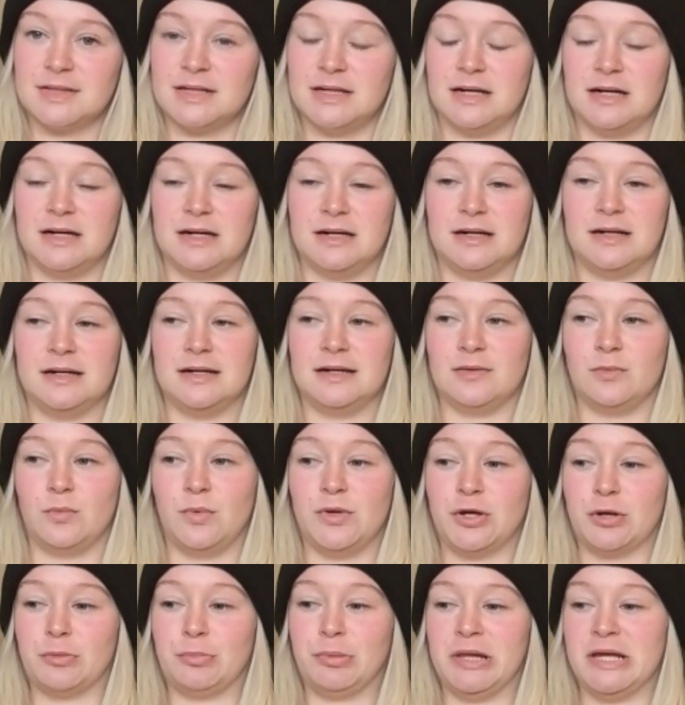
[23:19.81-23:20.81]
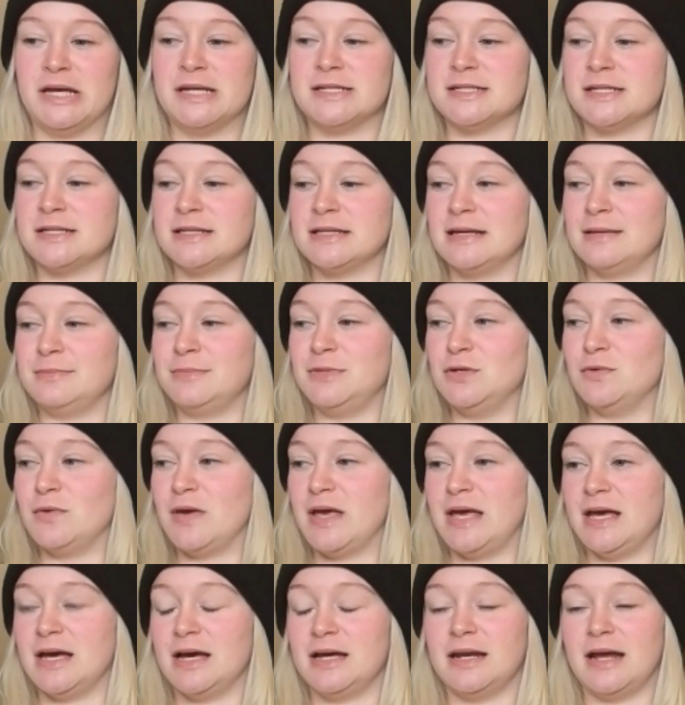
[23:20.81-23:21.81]
When you're planting them, you
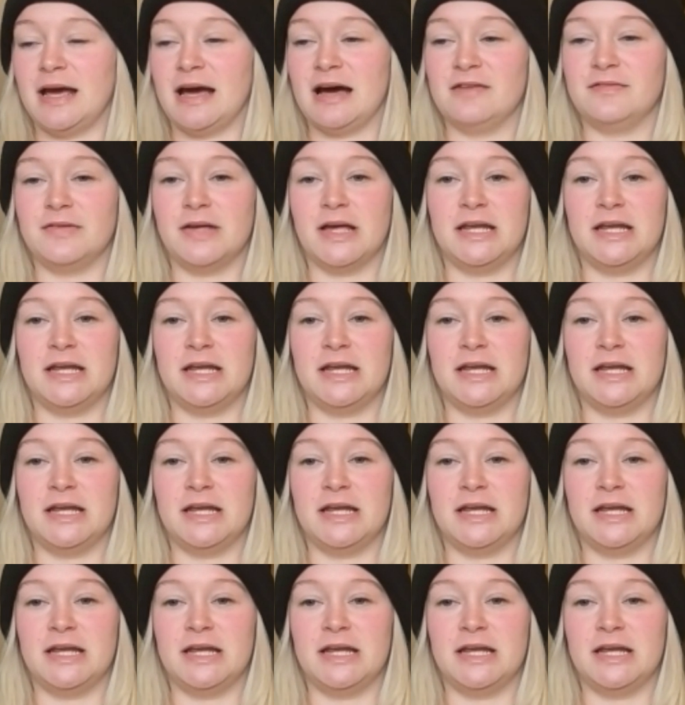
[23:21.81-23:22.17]
can't have